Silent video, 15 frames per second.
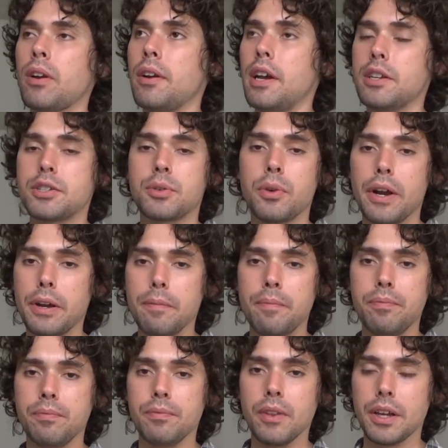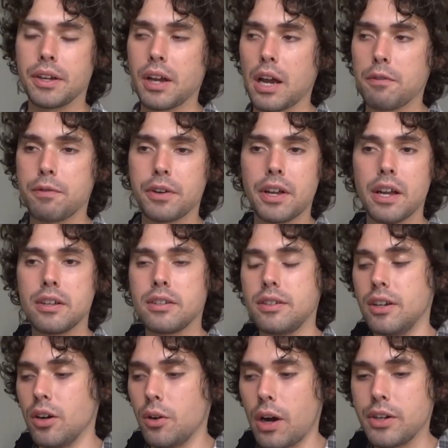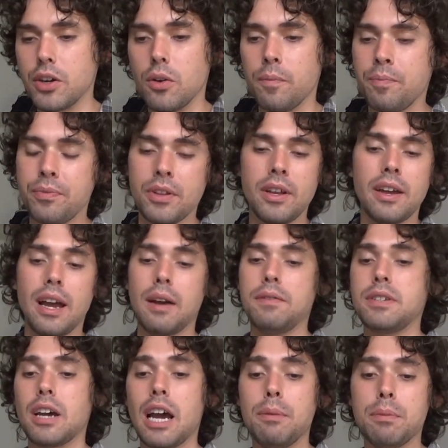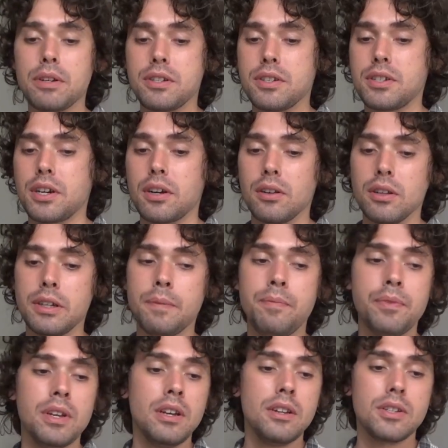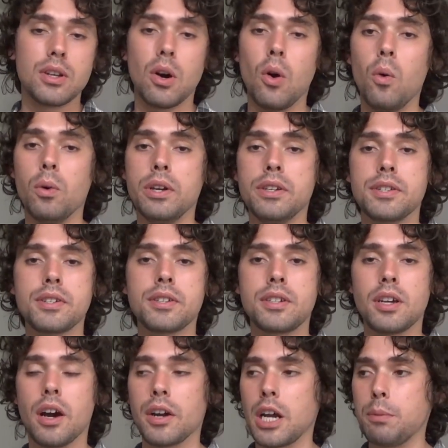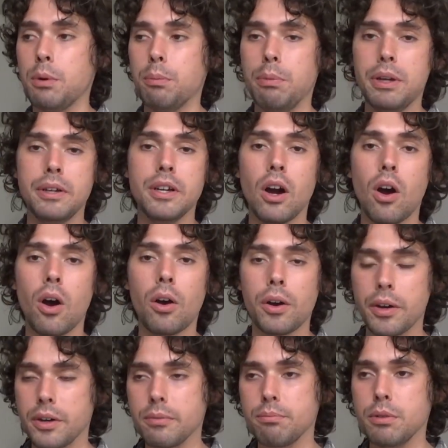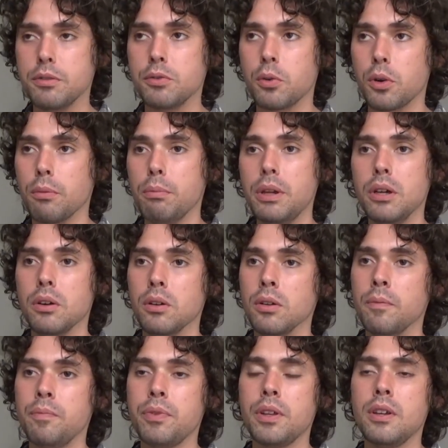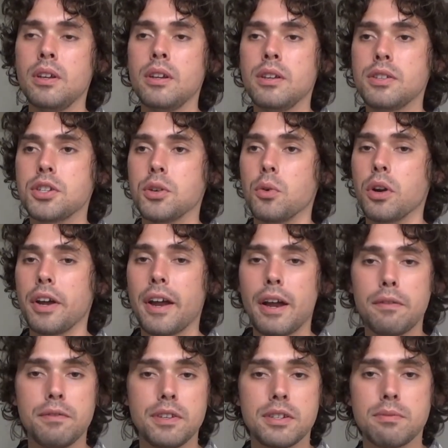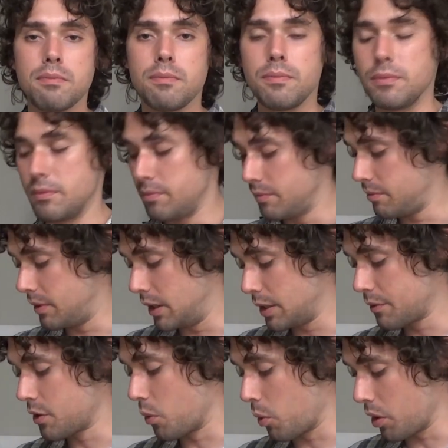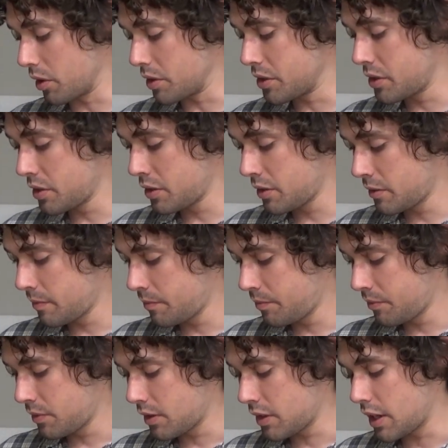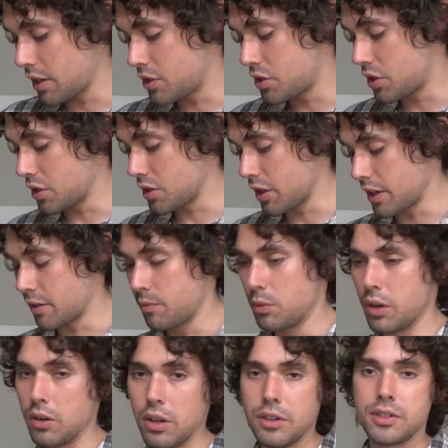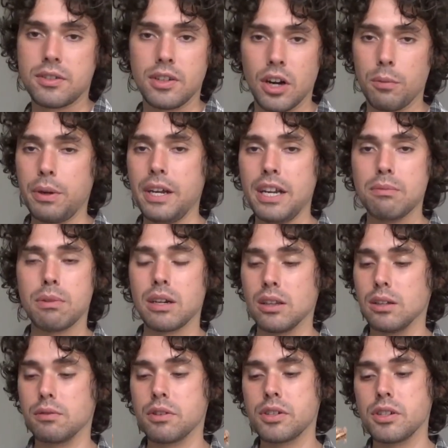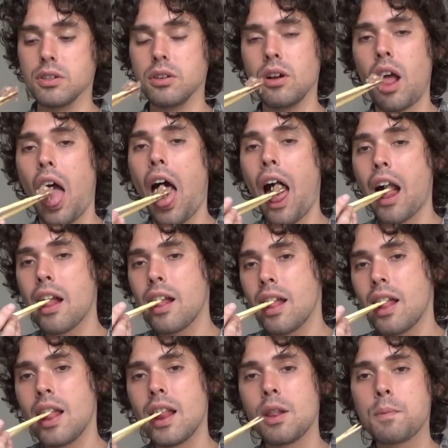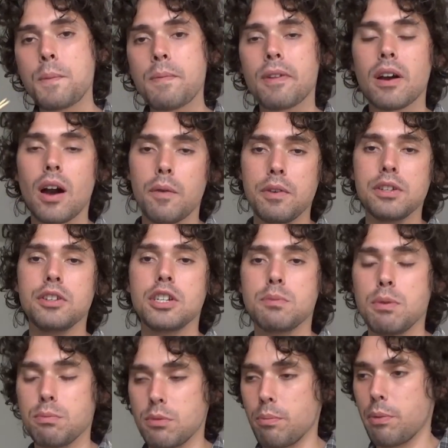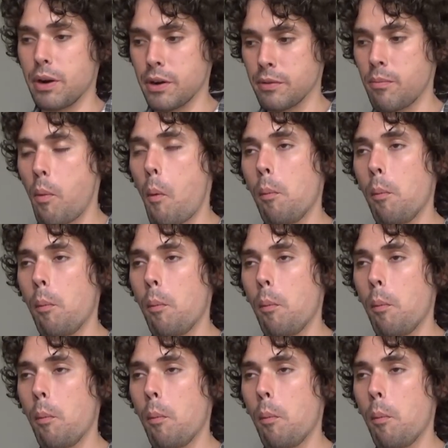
It's great. I forget, I don't have time necessarily to always cut up a big heart before a meal. So when I have this liverwurst, it's just I'm eating my liver still. Obviously it's been prepared.